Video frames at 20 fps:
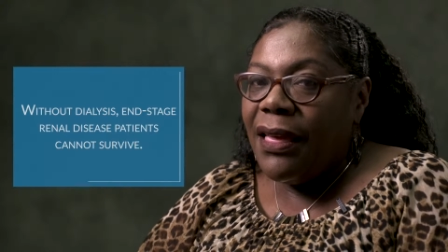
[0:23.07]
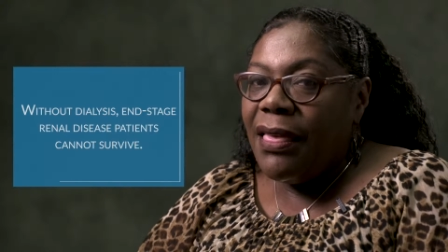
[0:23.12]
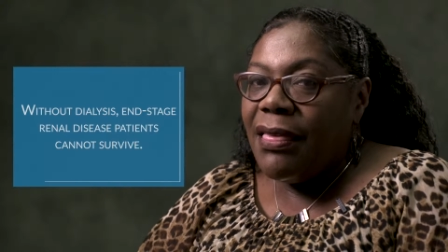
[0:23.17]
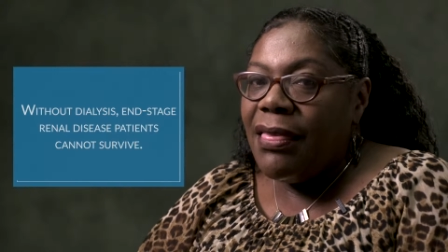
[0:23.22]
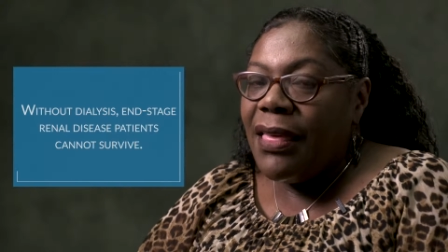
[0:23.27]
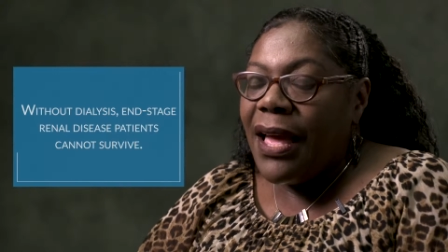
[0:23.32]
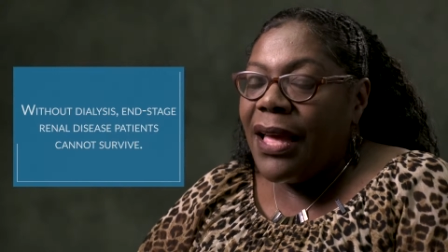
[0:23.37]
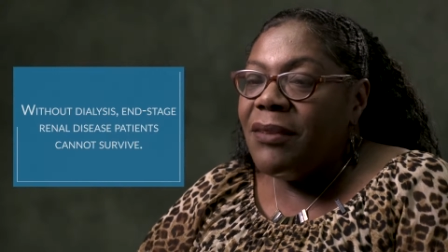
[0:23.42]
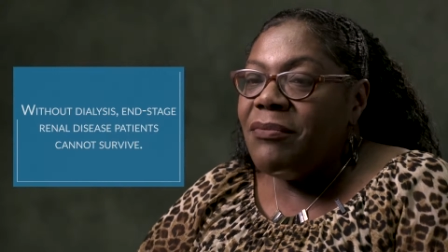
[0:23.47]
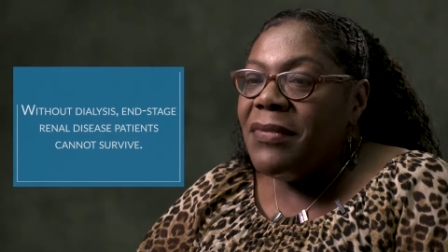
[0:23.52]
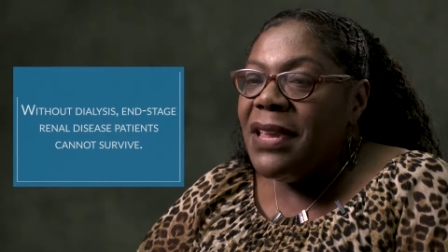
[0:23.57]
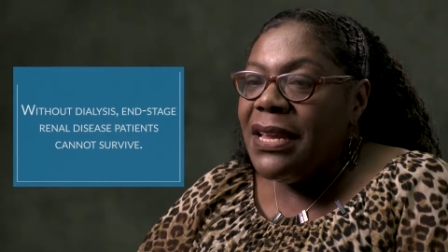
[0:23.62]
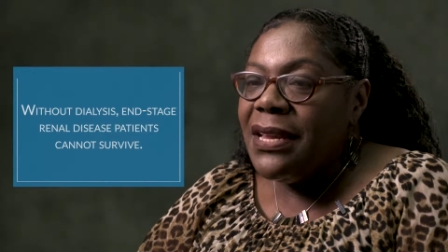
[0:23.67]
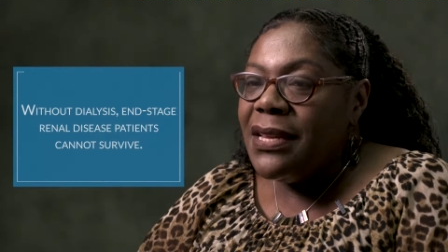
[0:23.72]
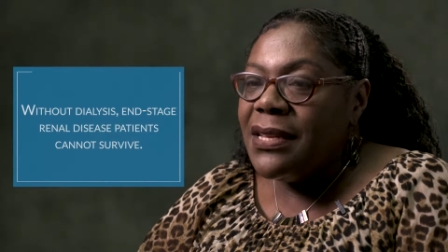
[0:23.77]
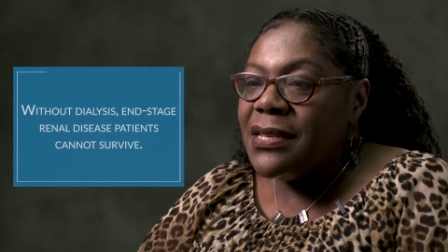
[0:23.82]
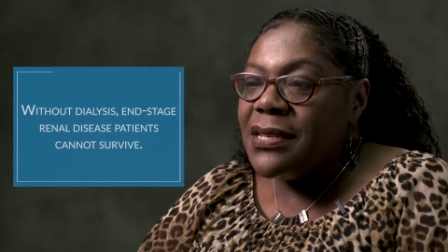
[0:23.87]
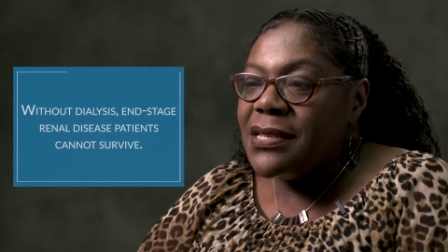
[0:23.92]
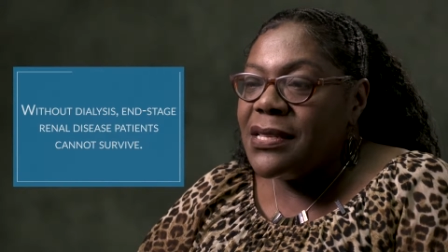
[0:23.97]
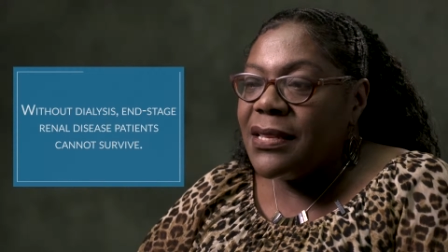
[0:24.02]
that
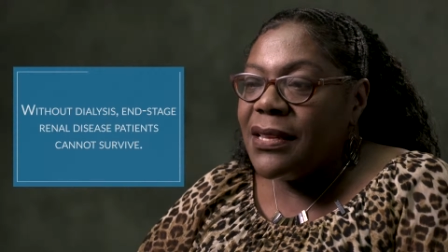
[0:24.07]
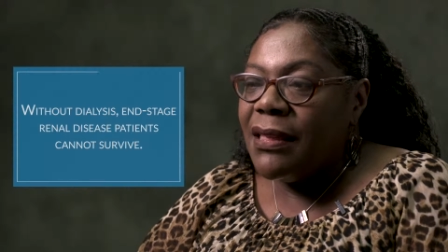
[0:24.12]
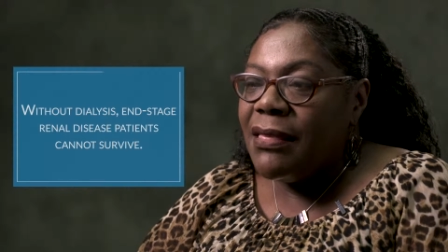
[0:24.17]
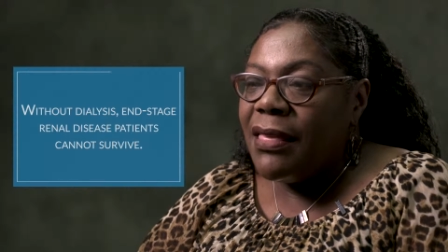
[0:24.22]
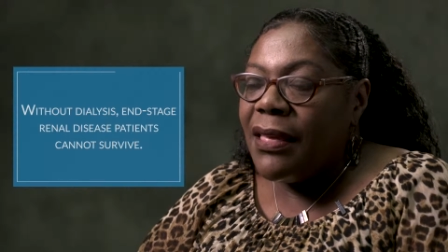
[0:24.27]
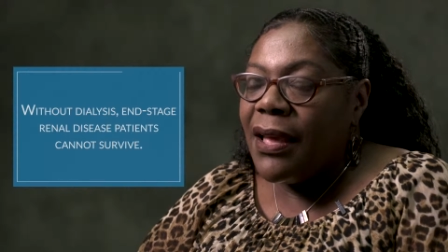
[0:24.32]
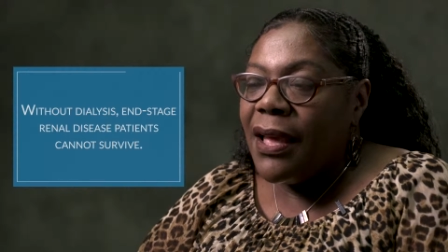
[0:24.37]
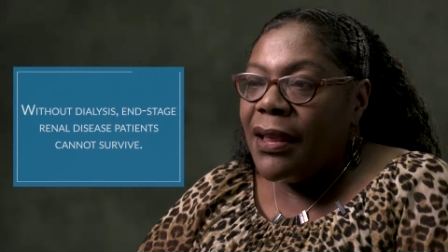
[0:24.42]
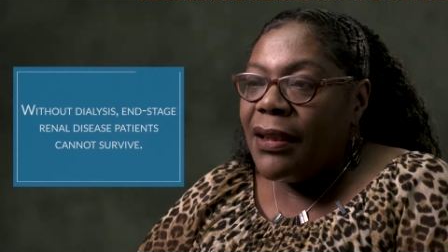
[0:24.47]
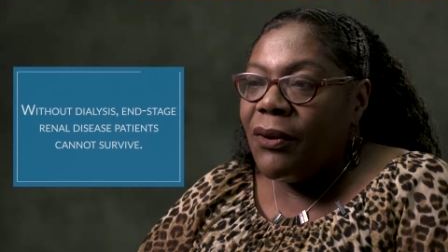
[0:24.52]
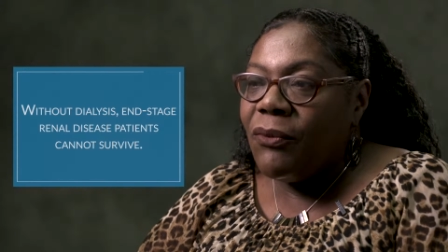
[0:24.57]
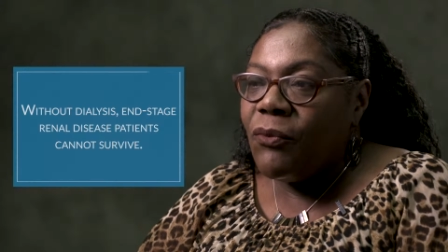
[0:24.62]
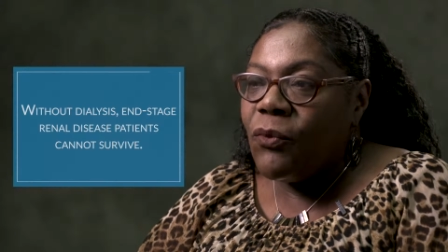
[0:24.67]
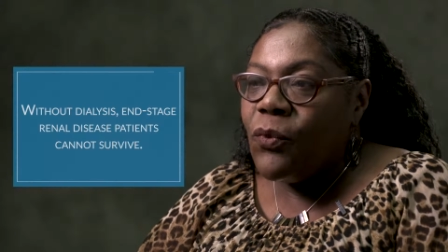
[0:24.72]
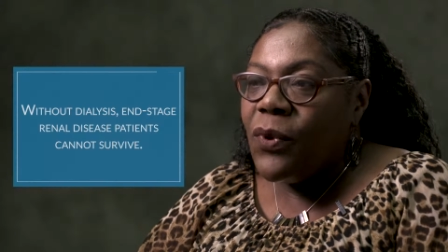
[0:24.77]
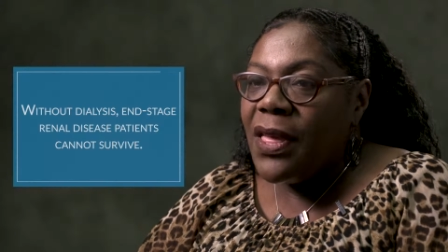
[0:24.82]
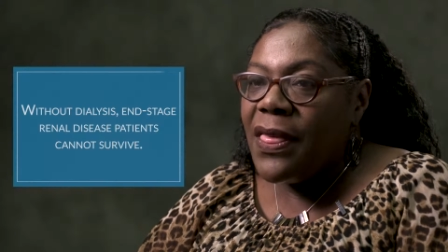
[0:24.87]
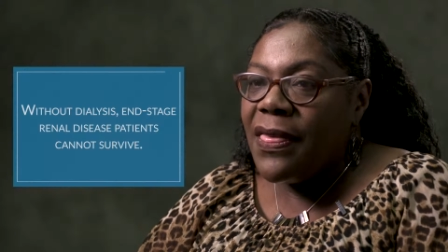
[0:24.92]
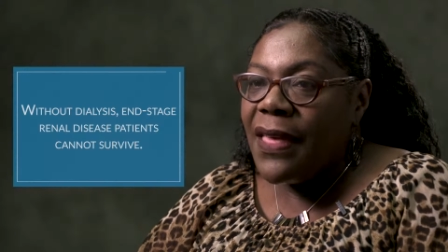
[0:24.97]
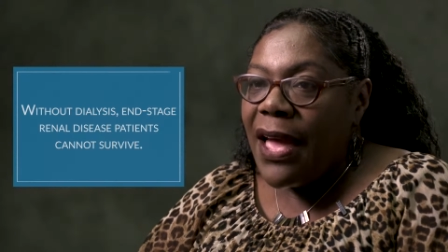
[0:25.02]
means that
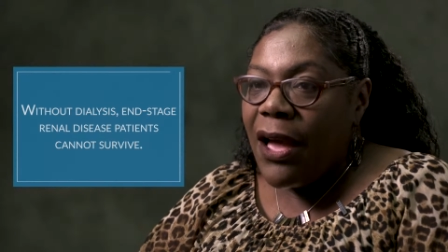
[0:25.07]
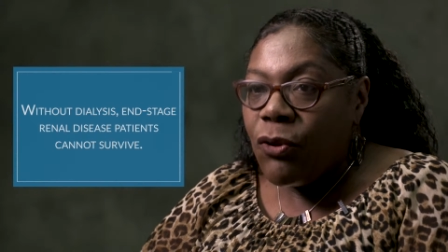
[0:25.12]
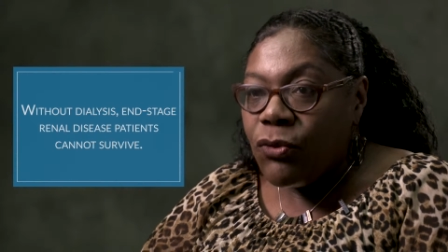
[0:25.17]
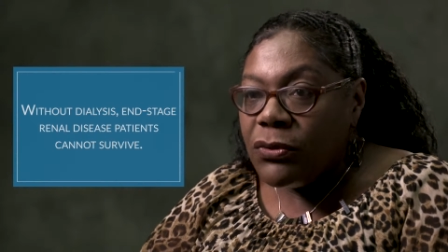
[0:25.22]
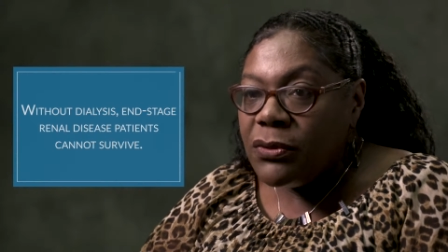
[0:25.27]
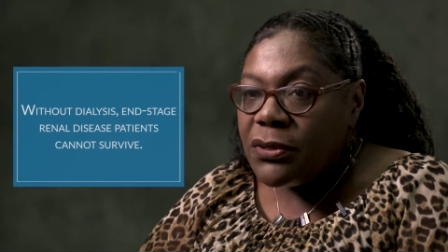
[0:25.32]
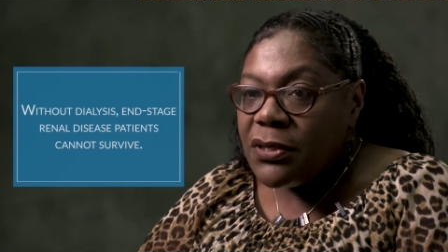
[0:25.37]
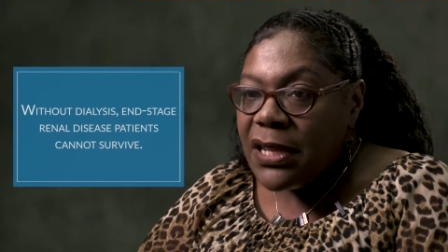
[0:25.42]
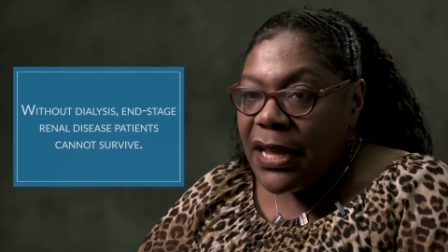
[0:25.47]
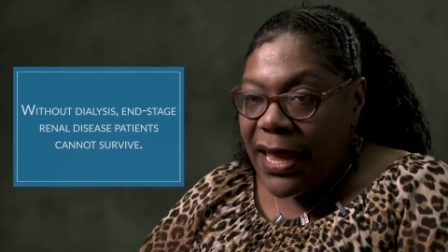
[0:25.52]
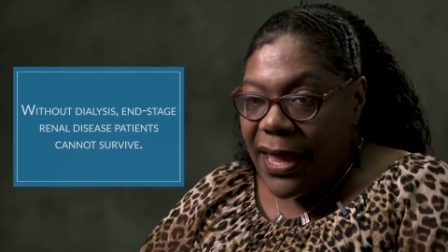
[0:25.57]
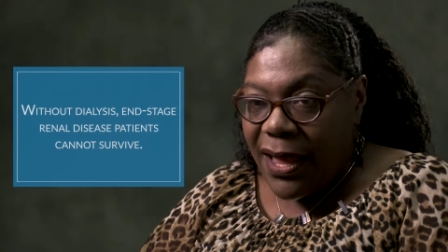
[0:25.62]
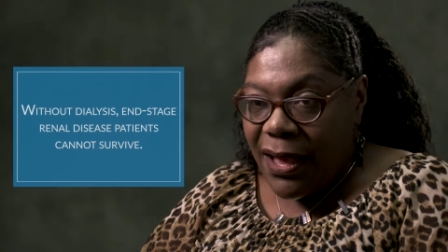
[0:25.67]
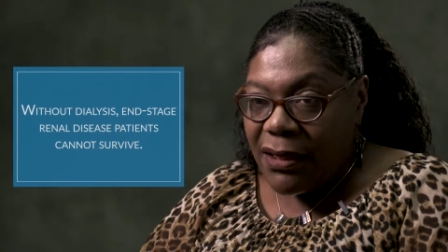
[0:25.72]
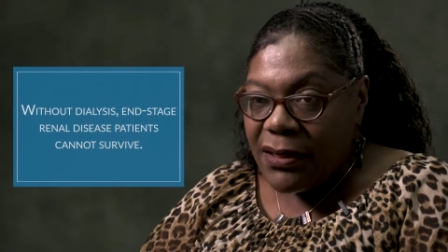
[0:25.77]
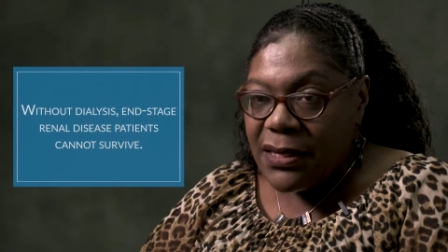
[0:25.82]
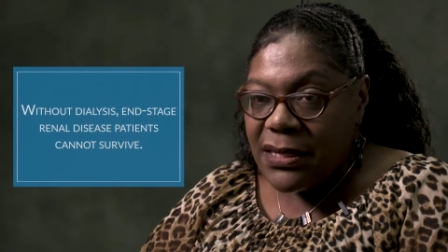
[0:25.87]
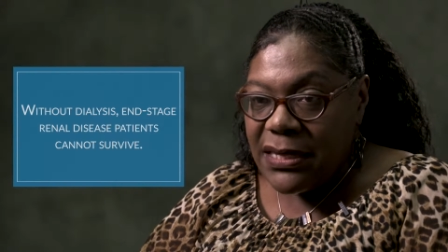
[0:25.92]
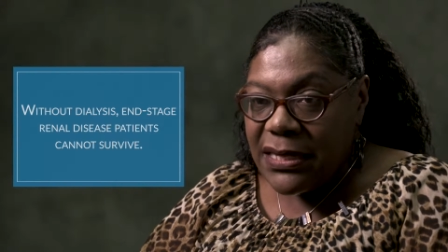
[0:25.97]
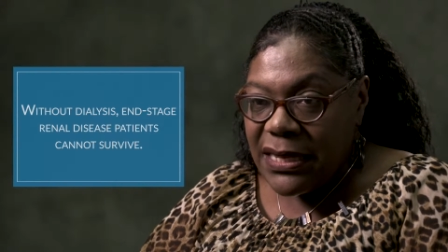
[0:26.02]
without
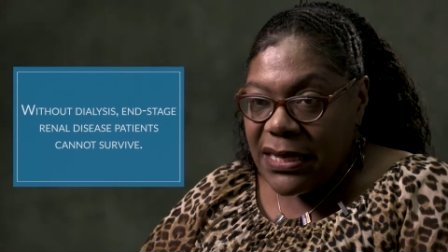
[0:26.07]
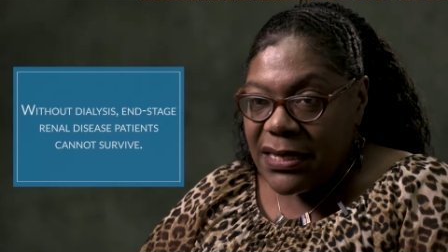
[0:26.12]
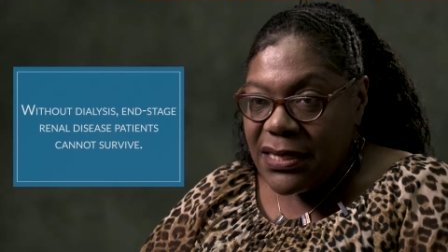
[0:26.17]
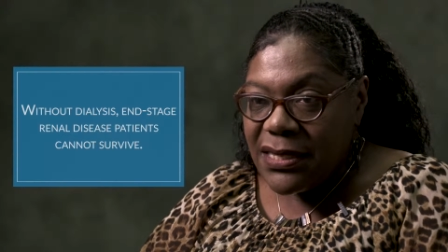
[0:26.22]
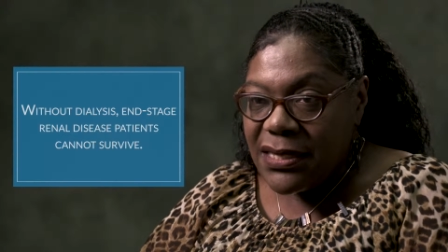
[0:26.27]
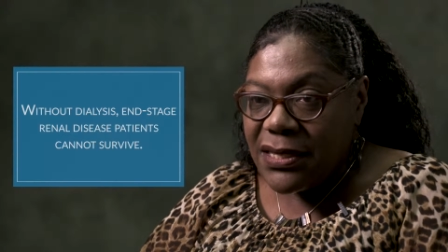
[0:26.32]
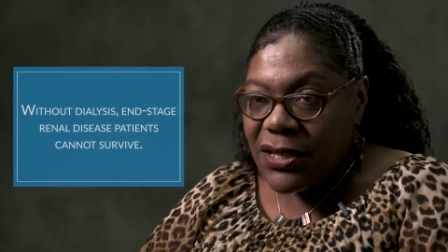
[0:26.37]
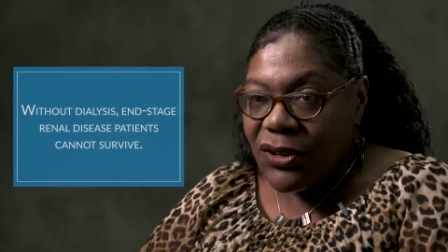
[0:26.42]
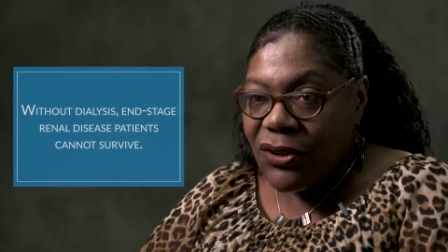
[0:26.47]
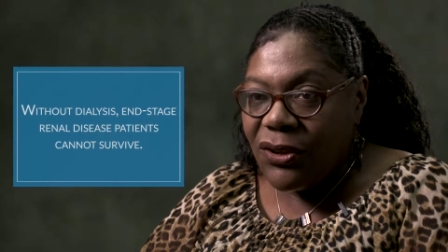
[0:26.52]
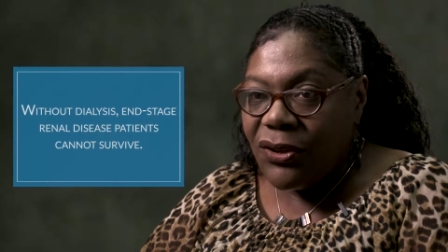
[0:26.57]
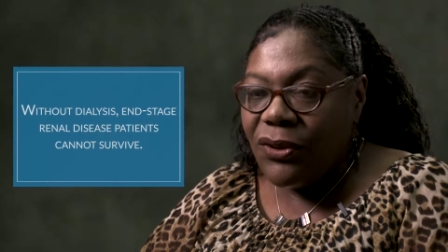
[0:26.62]
dialysis,